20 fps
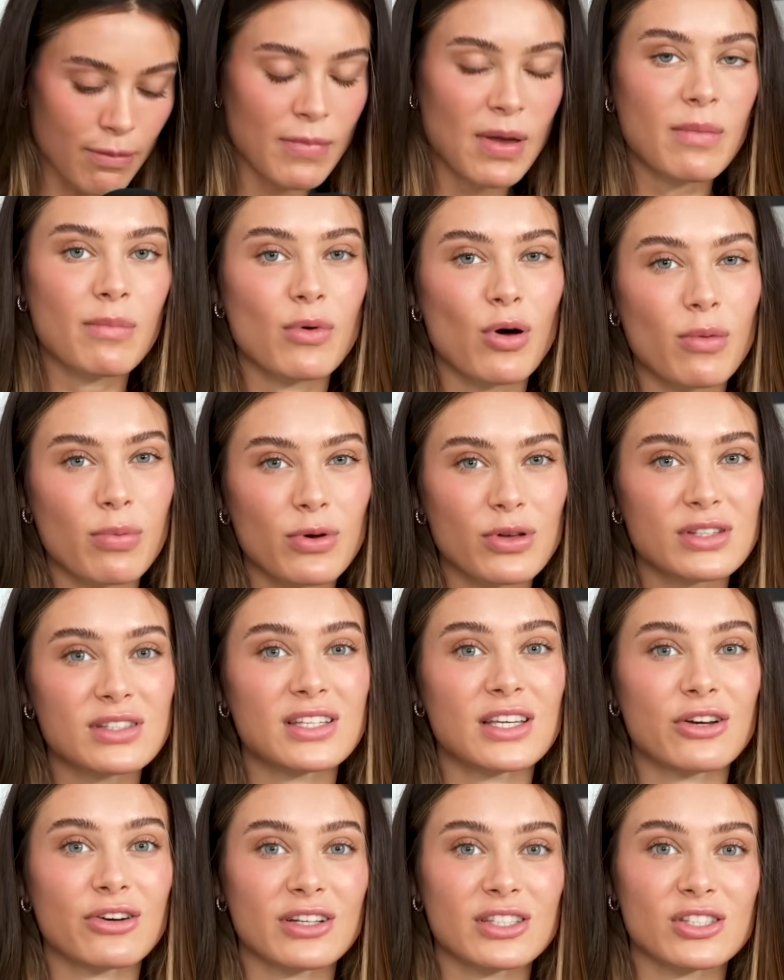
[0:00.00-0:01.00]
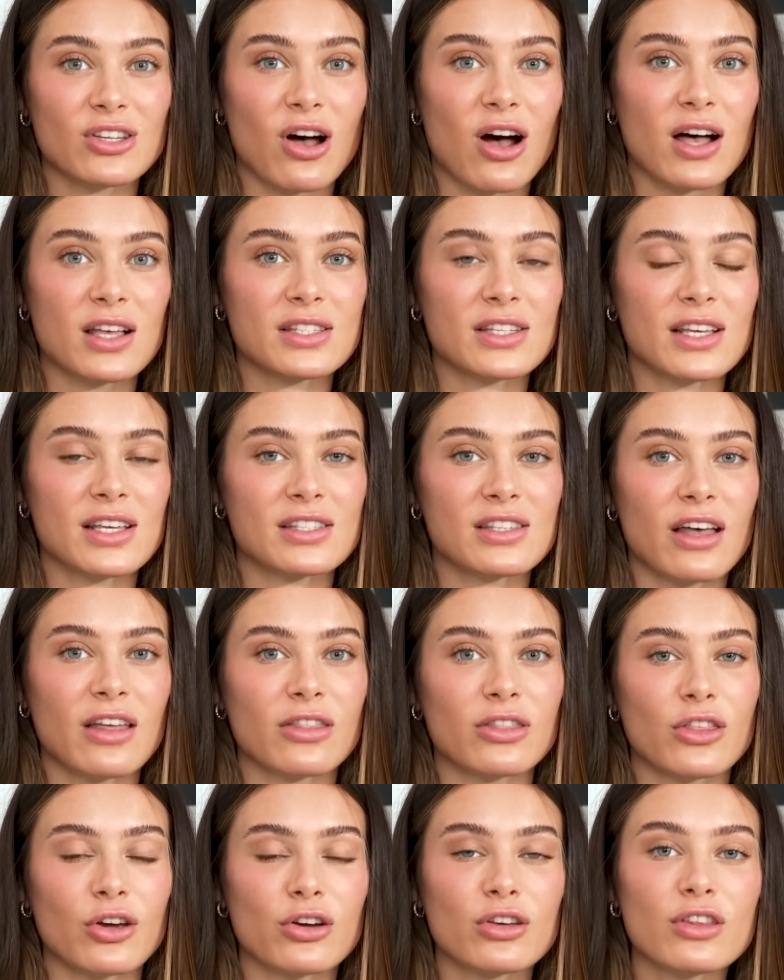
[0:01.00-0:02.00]
Mint Mobile's secret sauce is
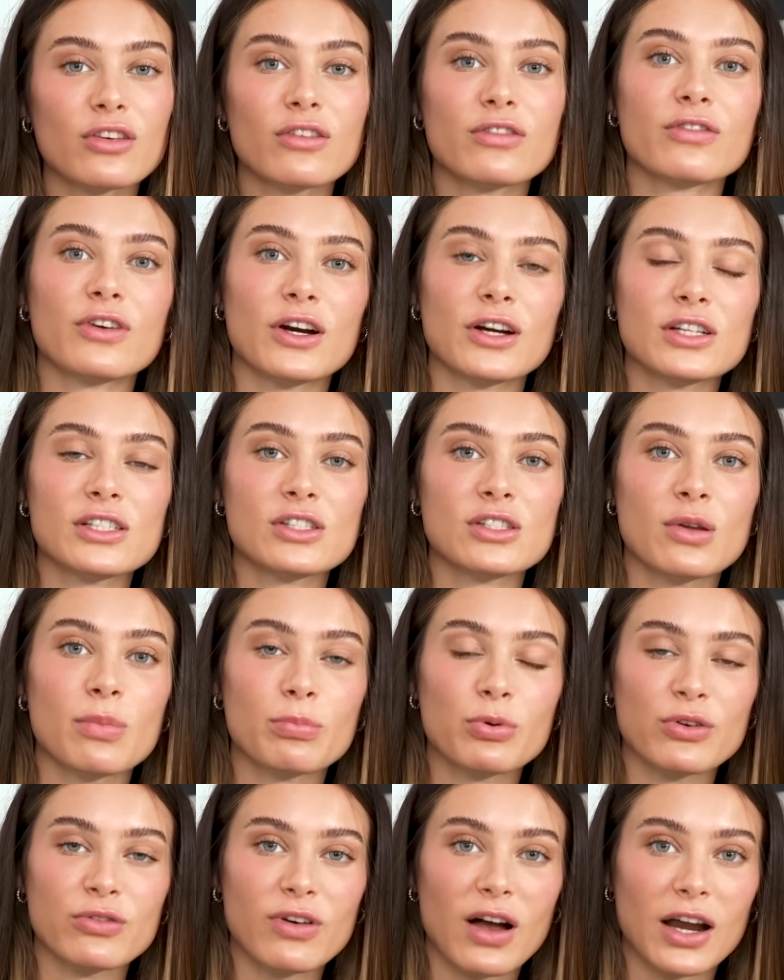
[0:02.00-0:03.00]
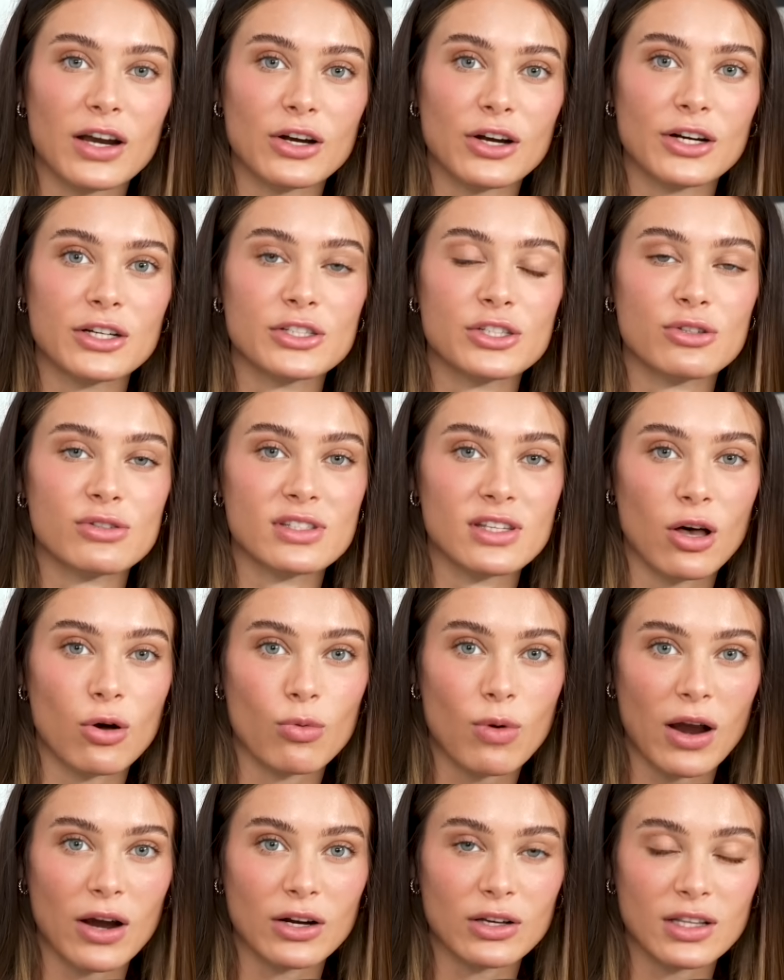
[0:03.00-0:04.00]
that they're the first provider to sell
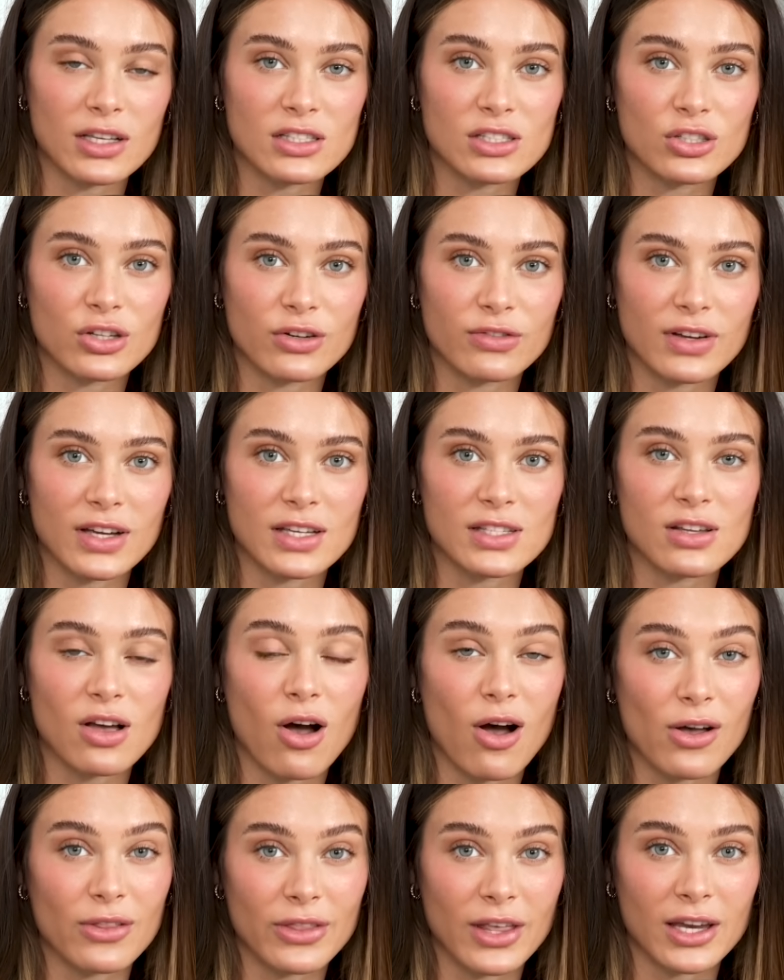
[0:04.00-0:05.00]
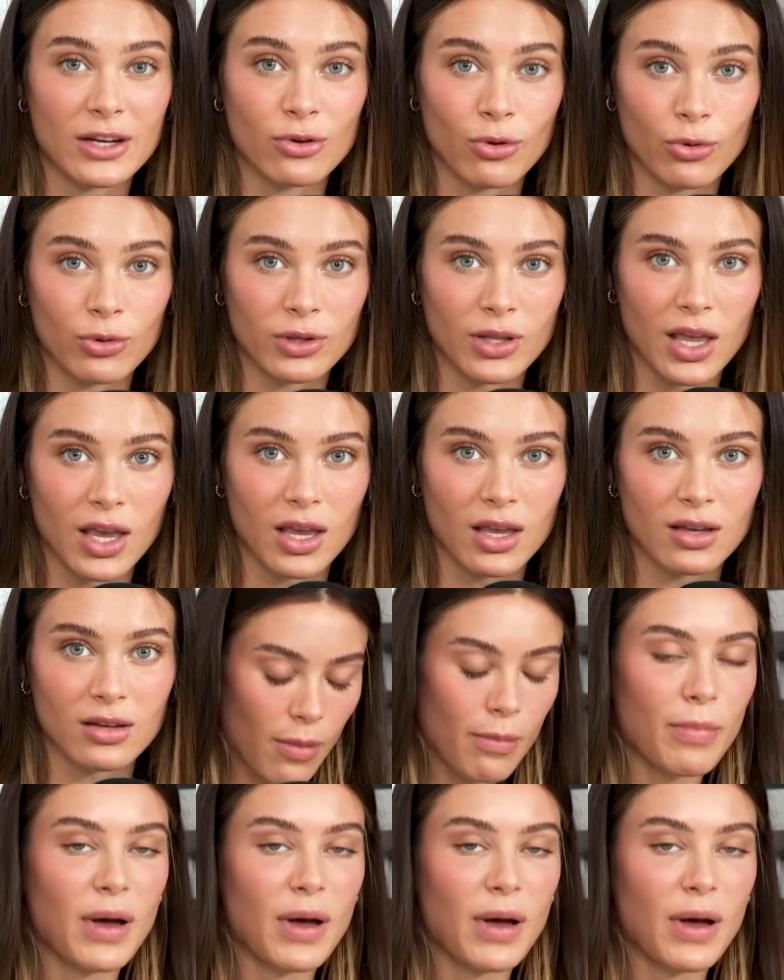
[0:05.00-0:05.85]
wireless service online only.